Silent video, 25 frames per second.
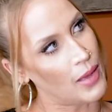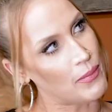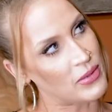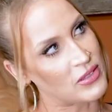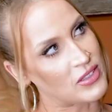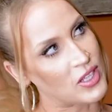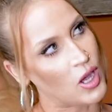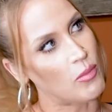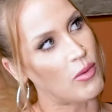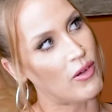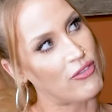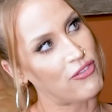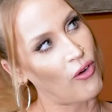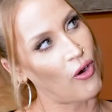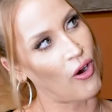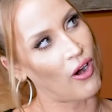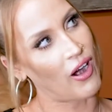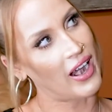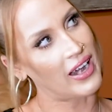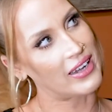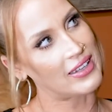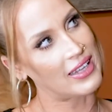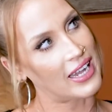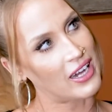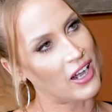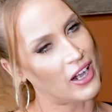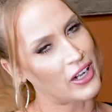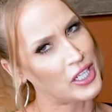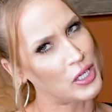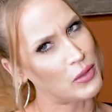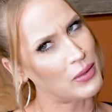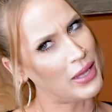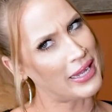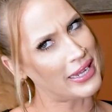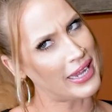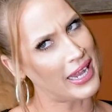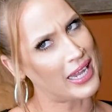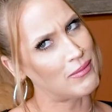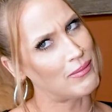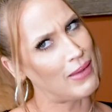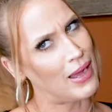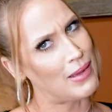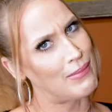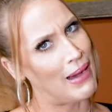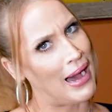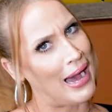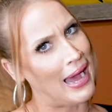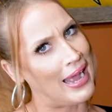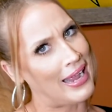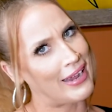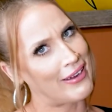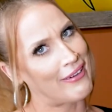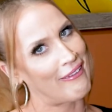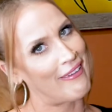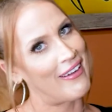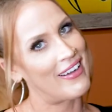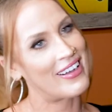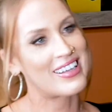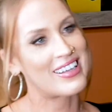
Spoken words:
episode before? And like, are you like in my mind, girl?